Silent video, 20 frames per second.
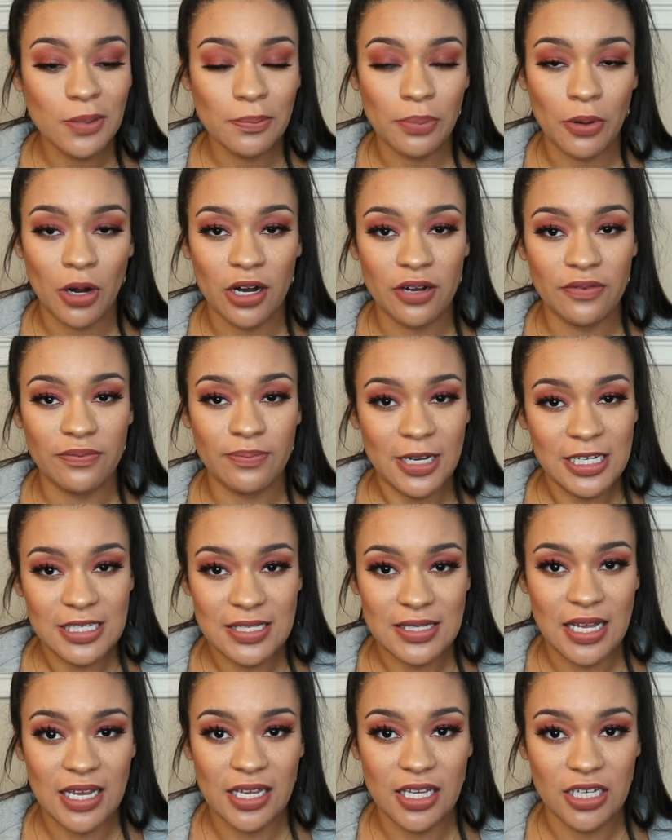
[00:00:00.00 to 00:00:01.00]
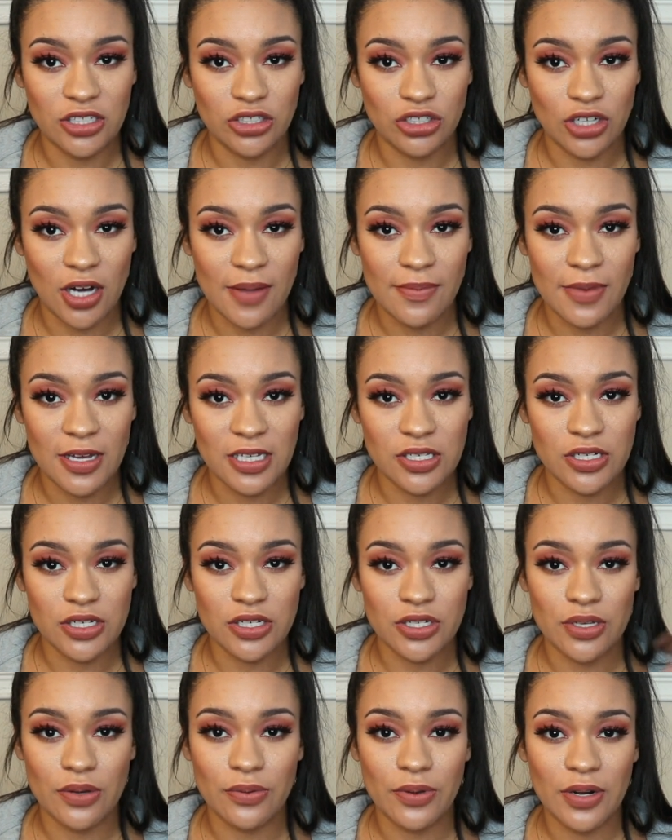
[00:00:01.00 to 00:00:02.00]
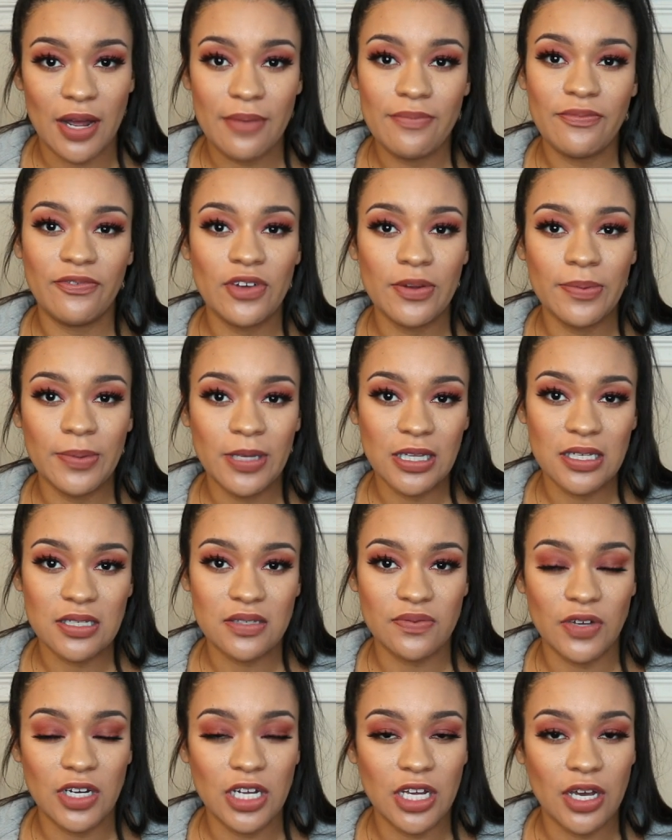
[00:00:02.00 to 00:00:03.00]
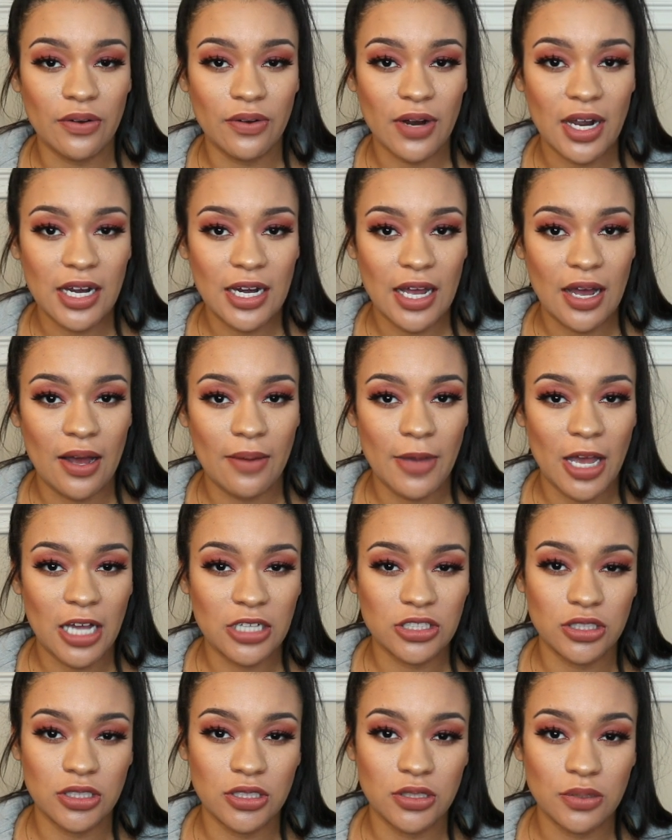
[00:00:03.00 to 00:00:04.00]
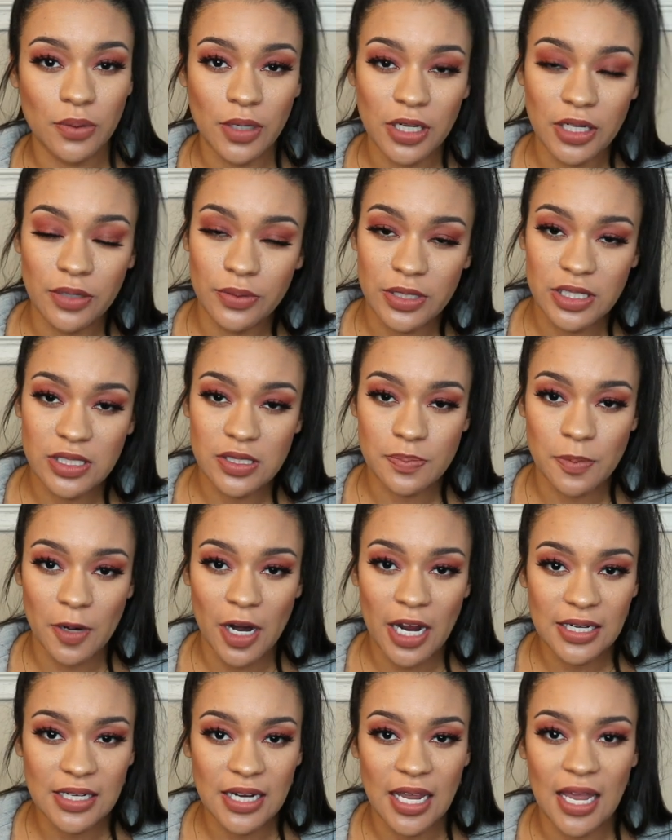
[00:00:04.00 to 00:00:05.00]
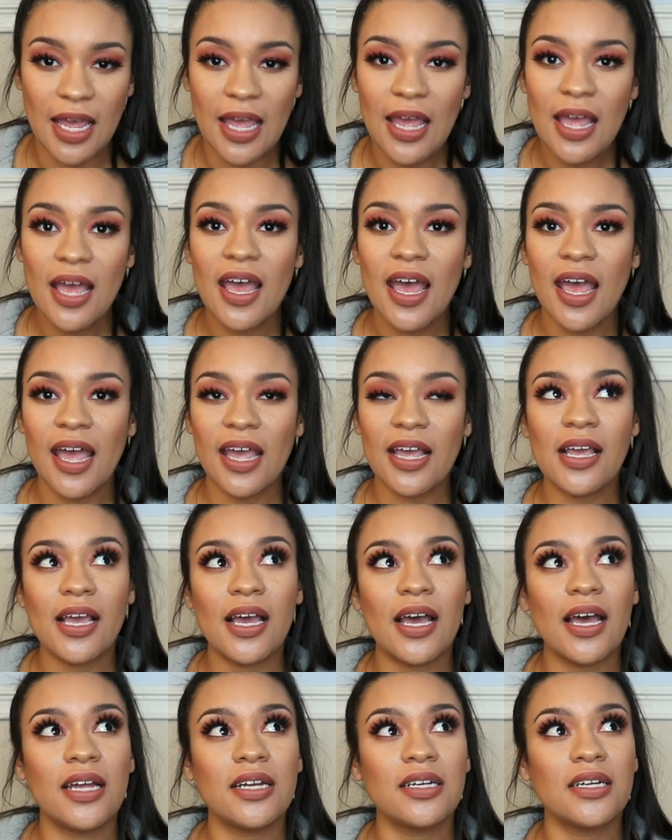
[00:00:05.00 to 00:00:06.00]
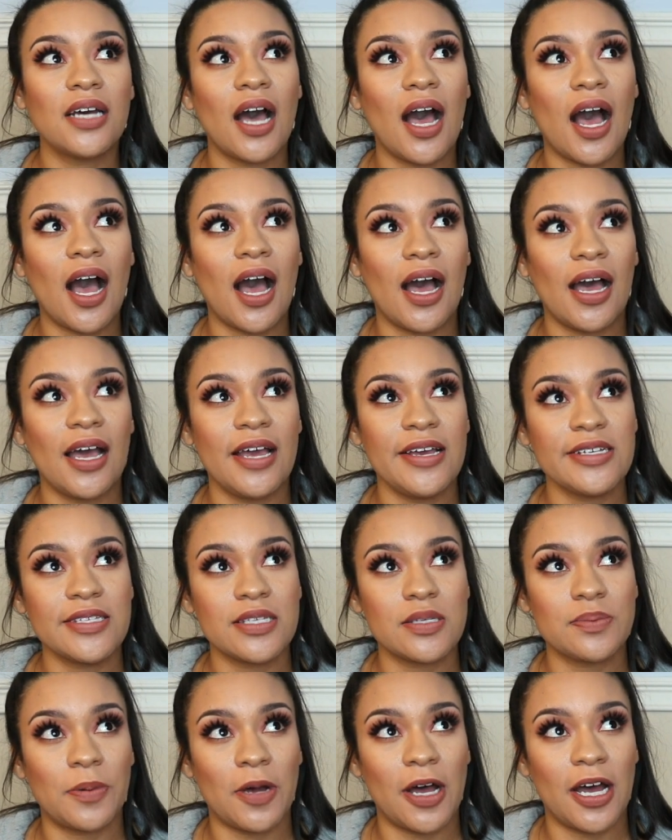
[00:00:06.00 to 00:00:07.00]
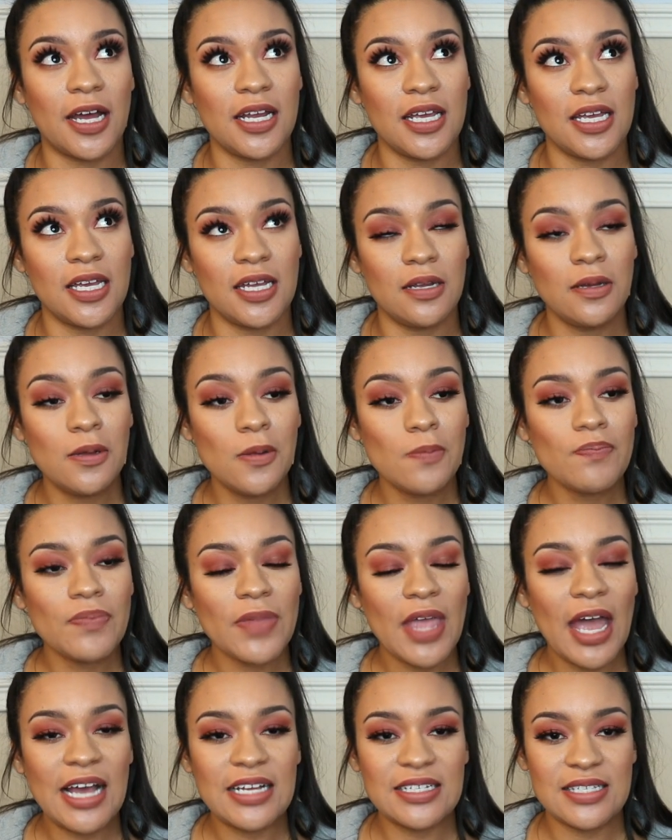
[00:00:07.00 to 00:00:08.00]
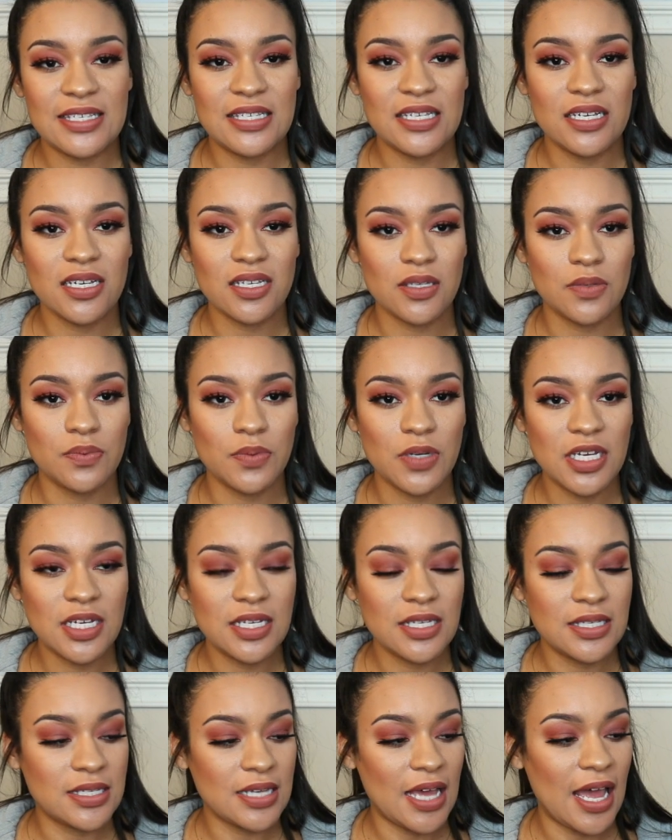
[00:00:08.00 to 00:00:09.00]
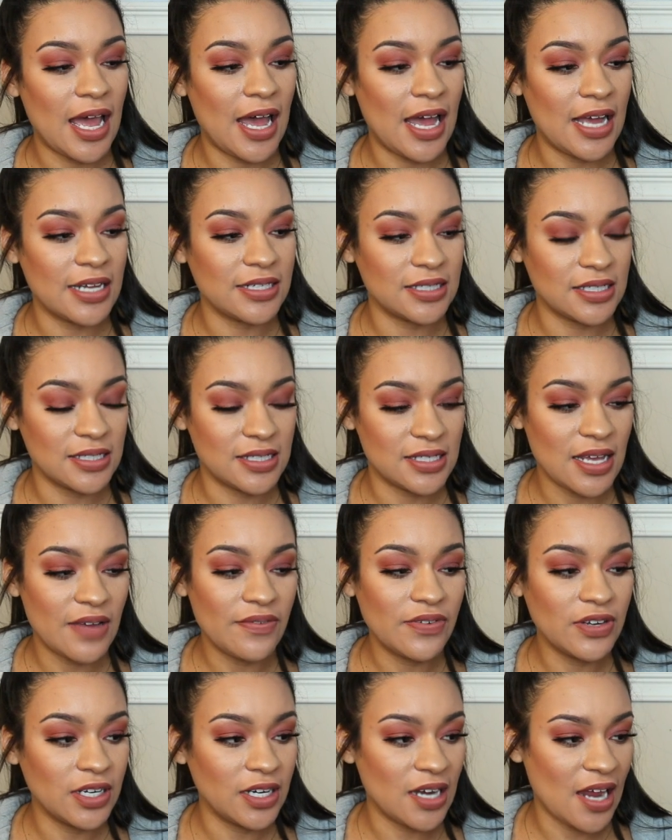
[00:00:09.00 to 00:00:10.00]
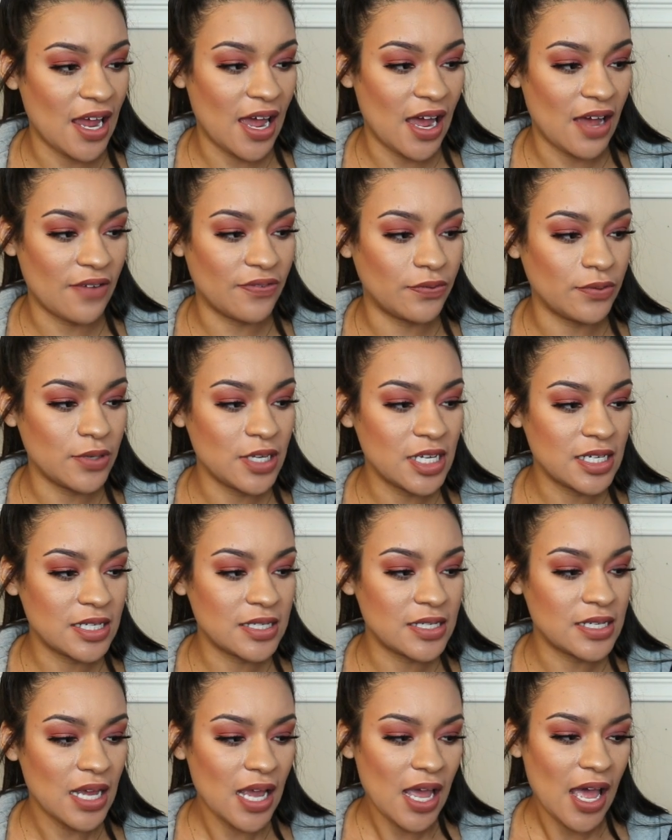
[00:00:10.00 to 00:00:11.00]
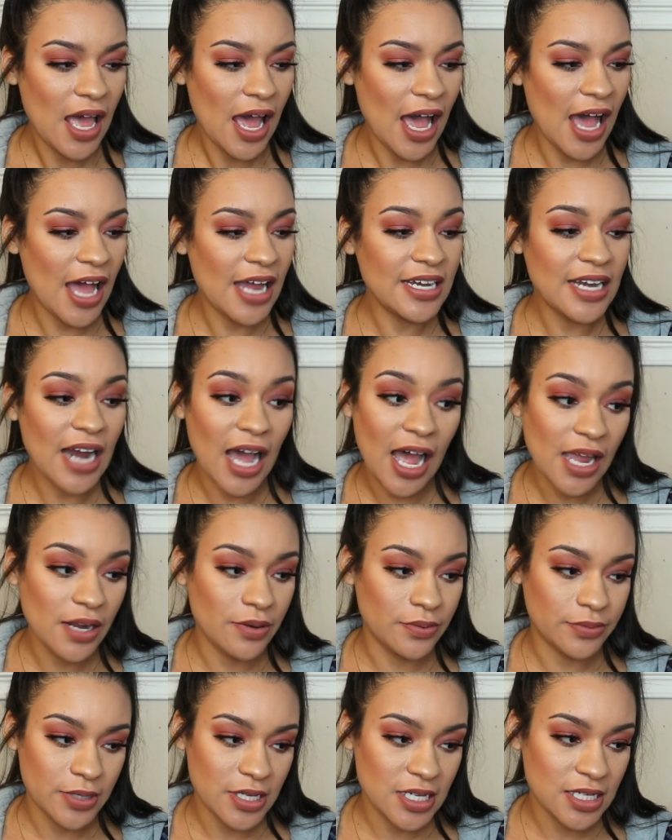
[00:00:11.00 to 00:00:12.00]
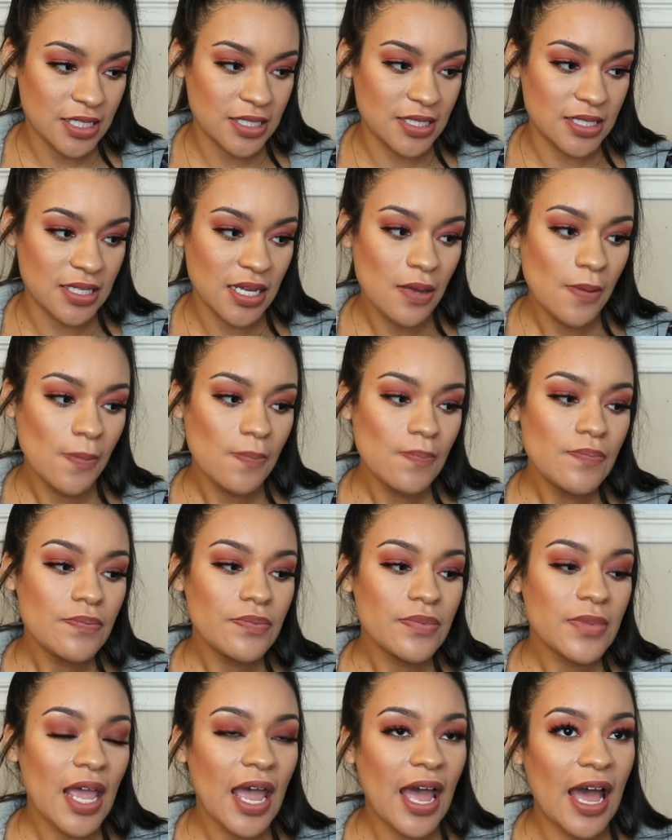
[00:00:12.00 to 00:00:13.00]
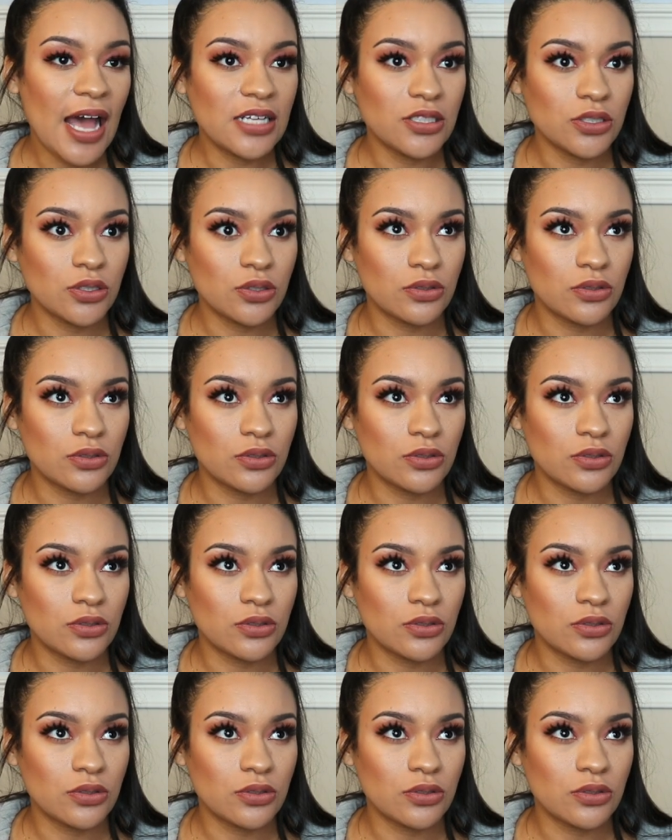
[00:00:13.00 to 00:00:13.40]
part of my second trimester. So when I'm filming this video right now, I'm actually 20 weeks pregnant, and I spotted at 6 weeks, at 7.5 weeks, at 9 weeks, at